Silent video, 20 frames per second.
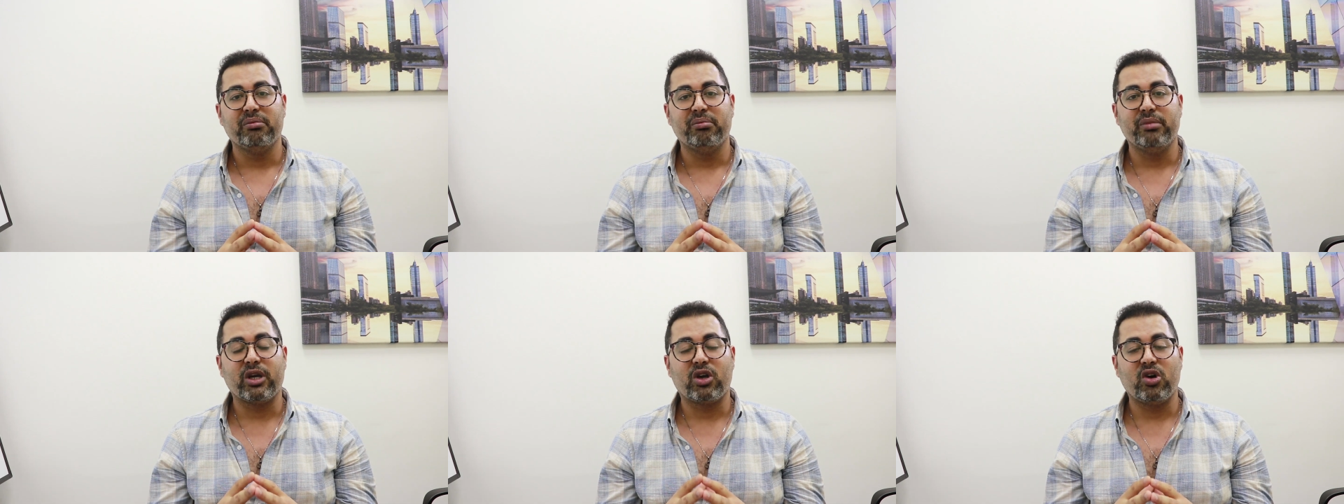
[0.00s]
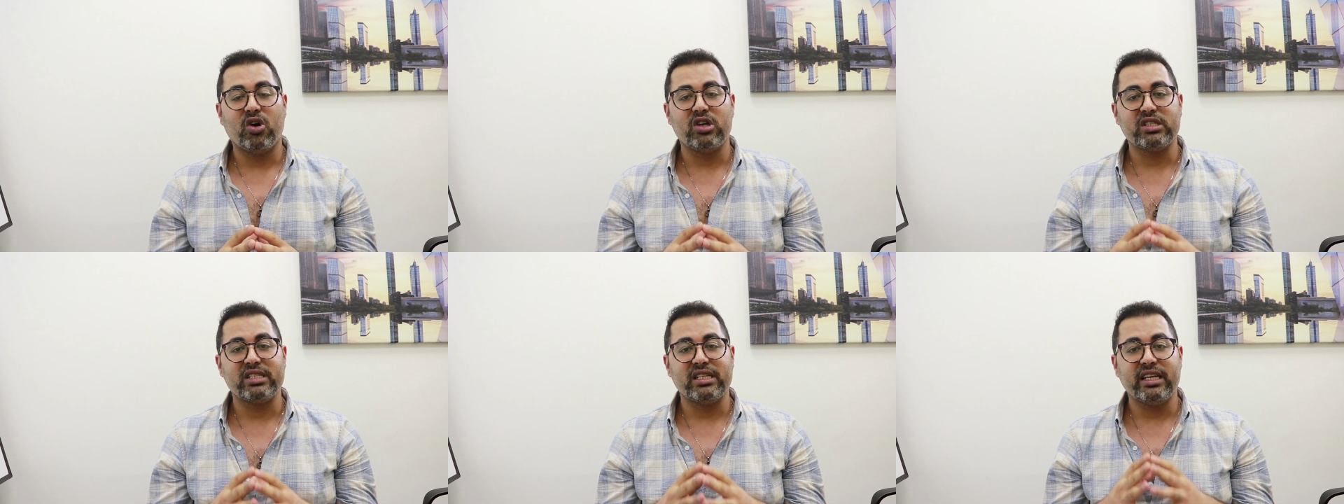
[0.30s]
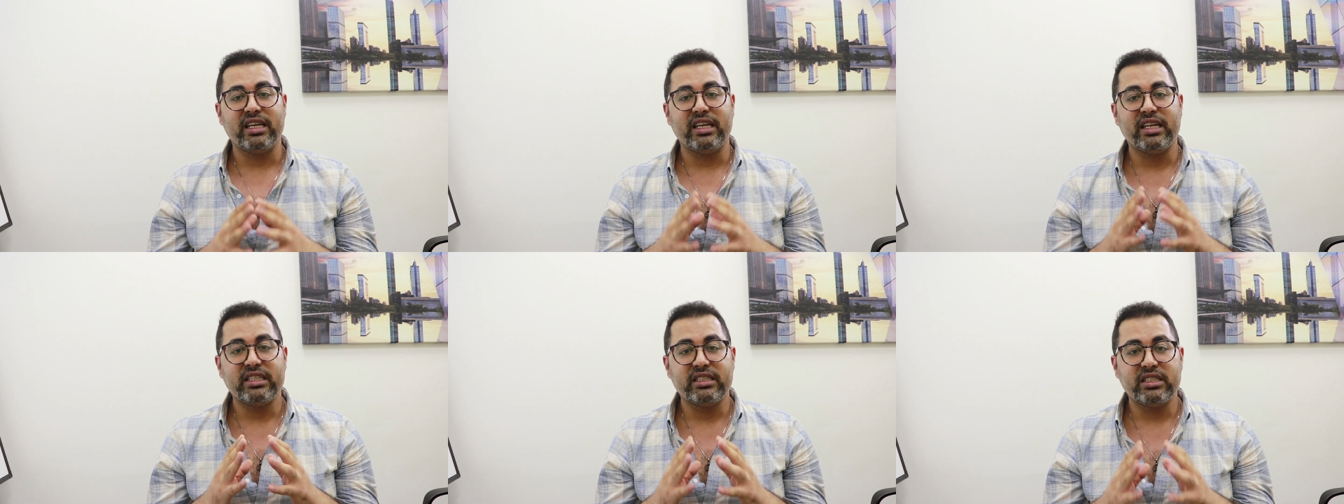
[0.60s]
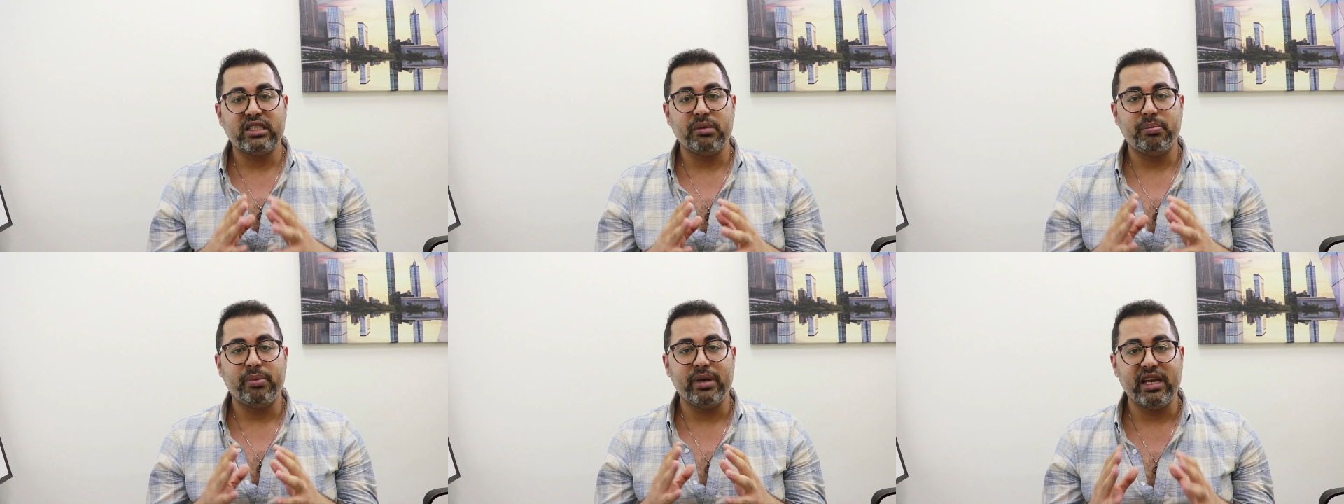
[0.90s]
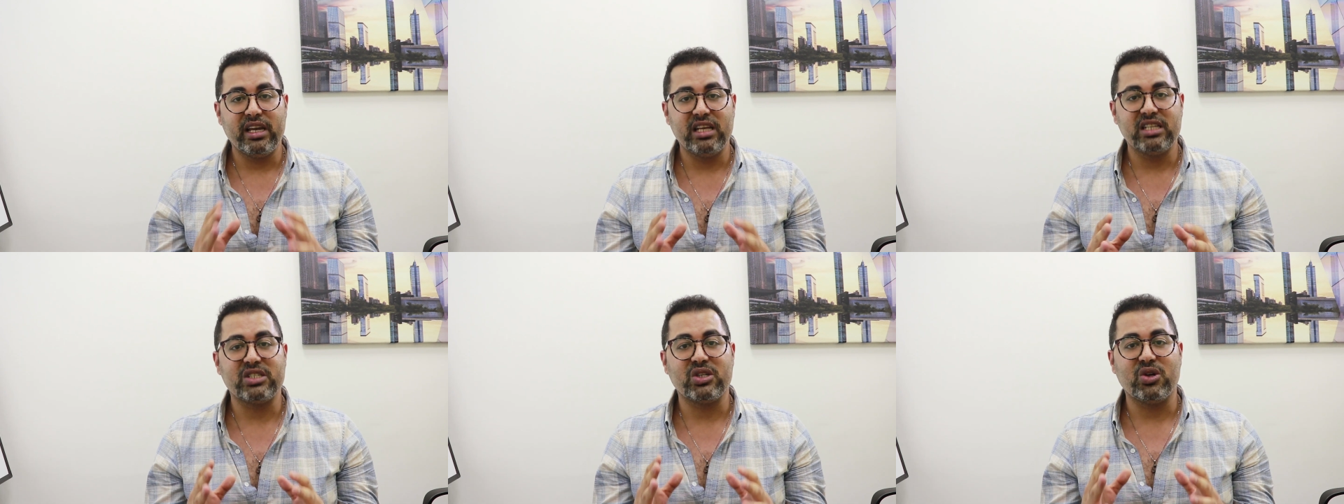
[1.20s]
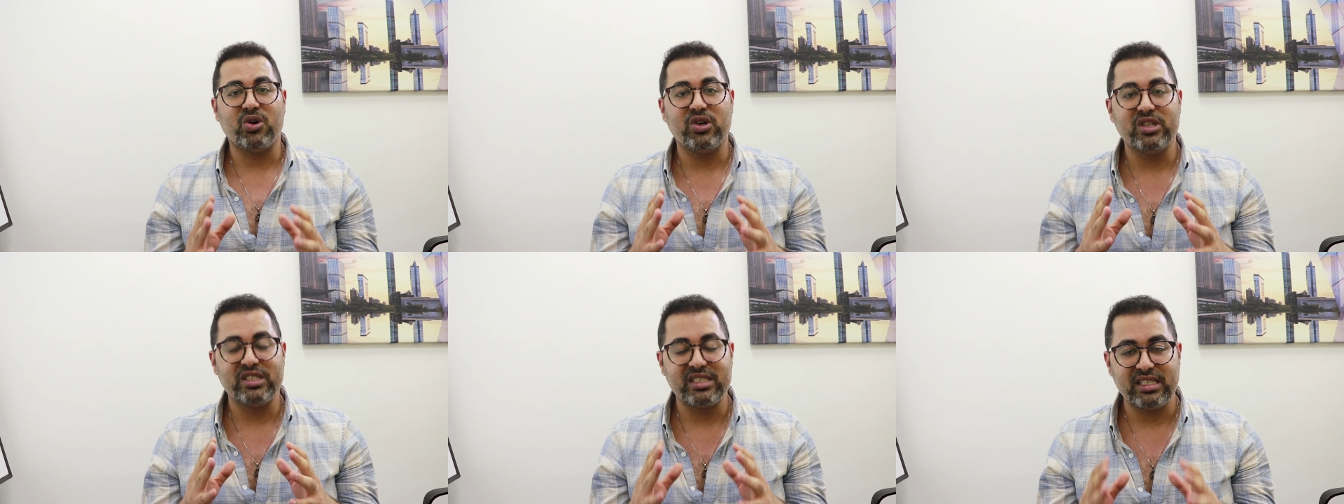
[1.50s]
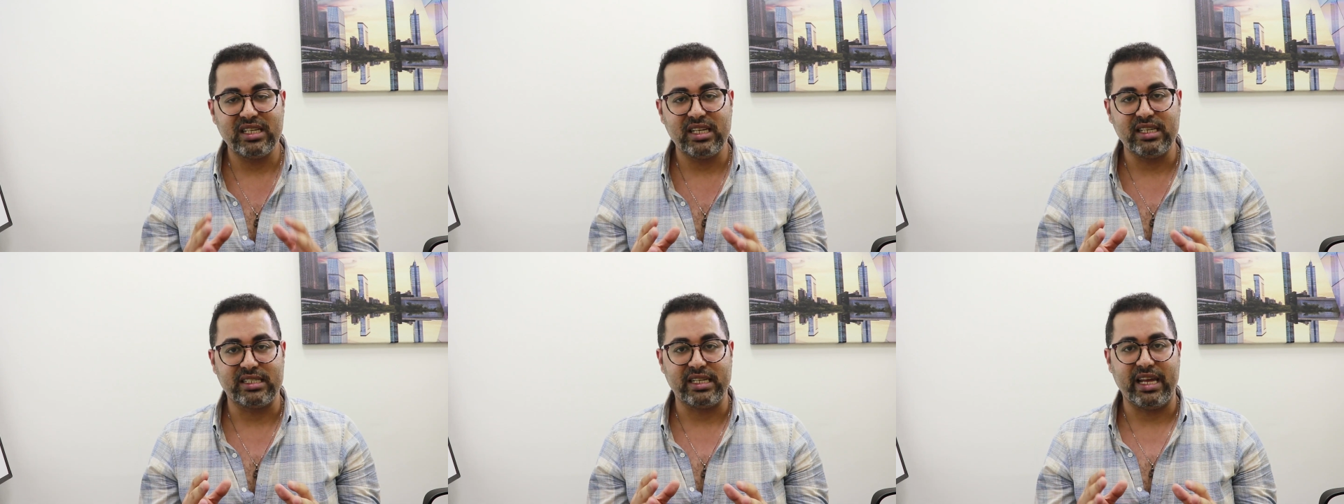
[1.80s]
because it depends on
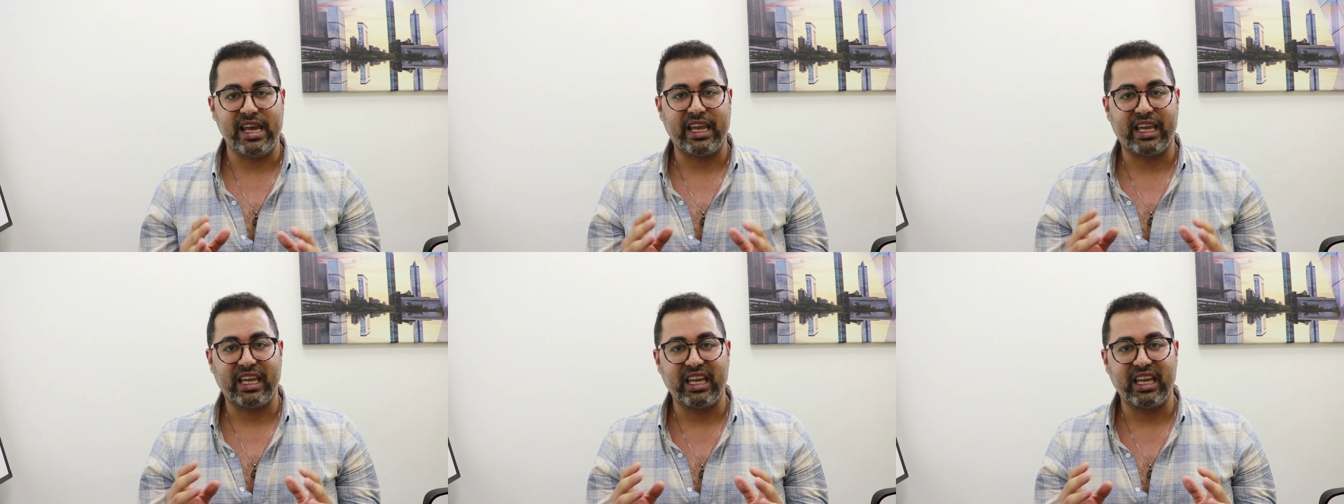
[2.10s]
this i